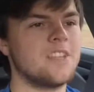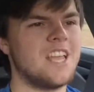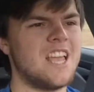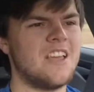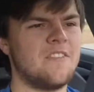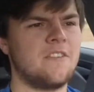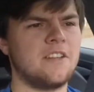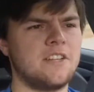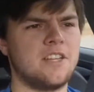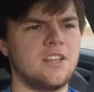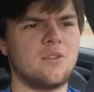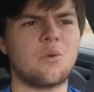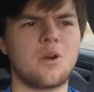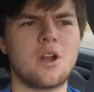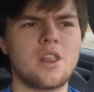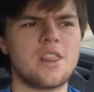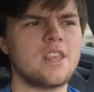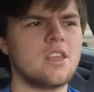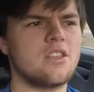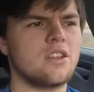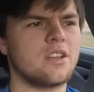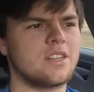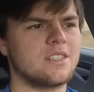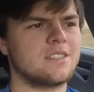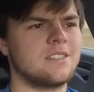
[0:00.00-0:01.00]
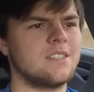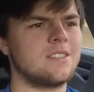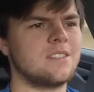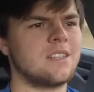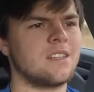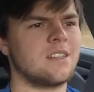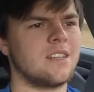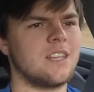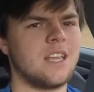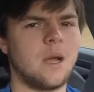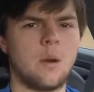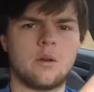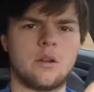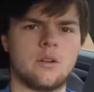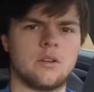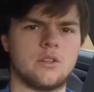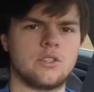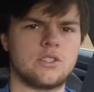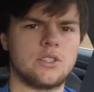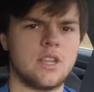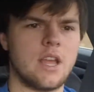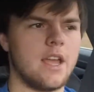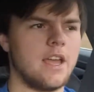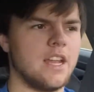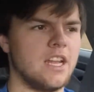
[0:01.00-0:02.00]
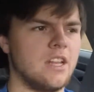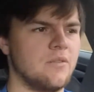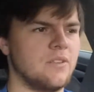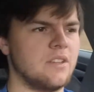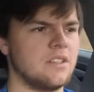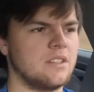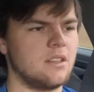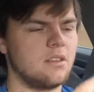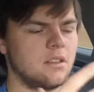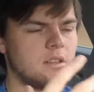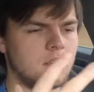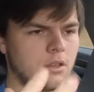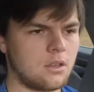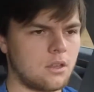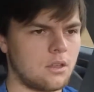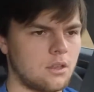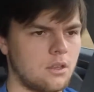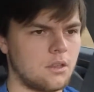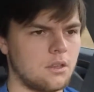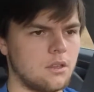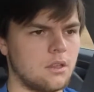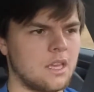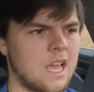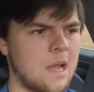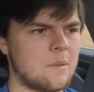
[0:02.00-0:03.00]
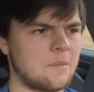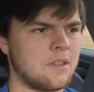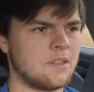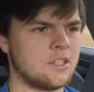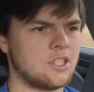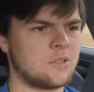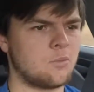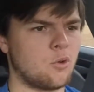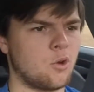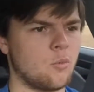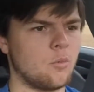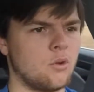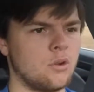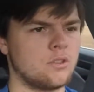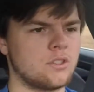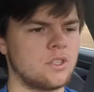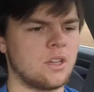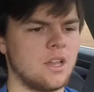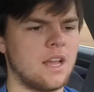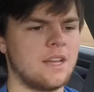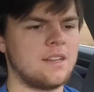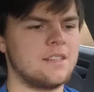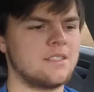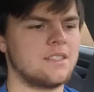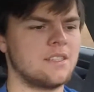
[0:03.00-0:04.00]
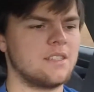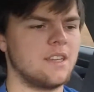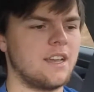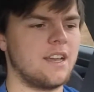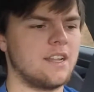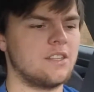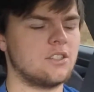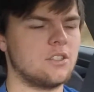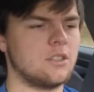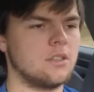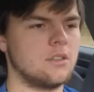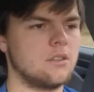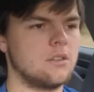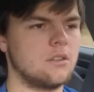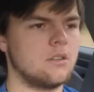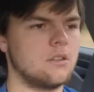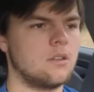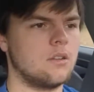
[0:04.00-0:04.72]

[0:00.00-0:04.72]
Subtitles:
If it did one or the other consistently, I would understand. If it kept it in Sport mode until I disengaged it,